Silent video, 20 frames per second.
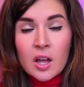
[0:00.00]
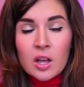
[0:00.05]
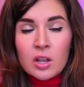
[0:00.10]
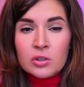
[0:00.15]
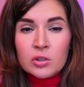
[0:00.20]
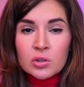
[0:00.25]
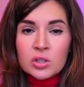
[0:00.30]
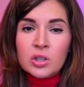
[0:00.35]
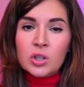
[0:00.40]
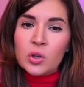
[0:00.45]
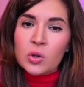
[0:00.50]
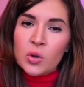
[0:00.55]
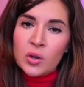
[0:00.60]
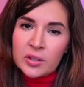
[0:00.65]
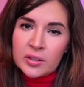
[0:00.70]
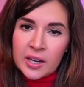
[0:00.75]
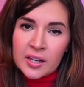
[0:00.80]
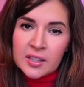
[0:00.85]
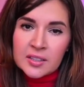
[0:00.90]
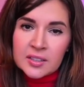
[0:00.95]
Those
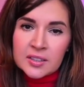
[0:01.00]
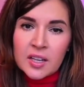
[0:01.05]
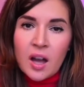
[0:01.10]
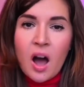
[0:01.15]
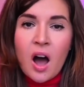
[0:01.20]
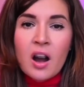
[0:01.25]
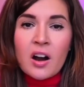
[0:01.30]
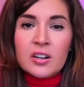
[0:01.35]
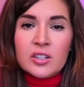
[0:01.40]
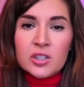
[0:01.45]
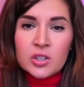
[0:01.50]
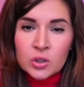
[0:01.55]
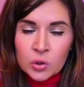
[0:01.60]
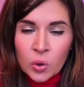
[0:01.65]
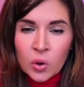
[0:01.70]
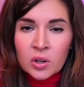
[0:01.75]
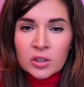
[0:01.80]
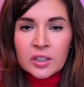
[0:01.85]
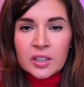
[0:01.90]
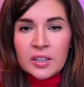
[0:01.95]
Q&As are
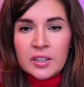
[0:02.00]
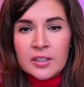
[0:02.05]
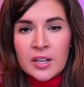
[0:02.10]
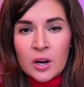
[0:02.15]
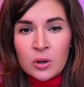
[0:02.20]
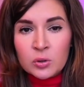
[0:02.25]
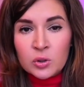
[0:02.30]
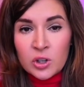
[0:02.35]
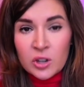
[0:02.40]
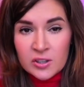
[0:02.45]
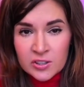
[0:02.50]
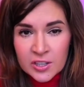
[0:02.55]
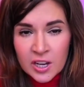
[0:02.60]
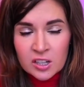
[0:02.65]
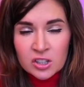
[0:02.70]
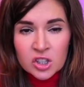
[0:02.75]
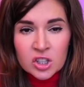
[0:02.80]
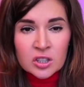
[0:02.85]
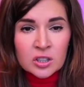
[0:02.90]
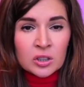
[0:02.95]
stored in our
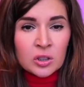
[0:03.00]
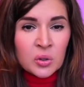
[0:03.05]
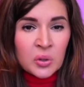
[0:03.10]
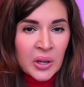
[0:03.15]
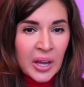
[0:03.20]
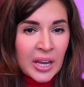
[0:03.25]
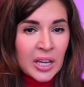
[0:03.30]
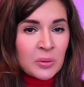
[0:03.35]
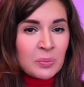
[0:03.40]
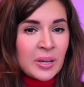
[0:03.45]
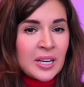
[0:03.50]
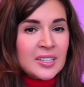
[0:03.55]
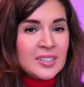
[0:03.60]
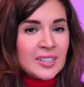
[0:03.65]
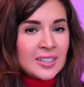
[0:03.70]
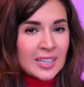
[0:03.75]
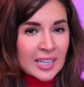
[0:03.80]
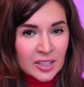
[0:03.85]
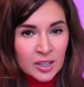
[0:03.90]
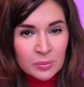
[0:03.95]
transactional Lakebase
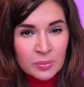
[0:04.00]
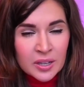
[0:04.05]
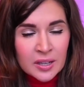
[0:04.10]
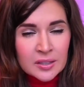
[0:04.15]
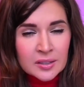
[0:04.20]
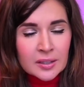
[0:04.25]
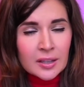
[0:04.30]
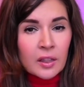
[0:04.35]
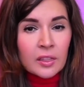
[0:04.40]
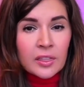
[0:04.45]
database.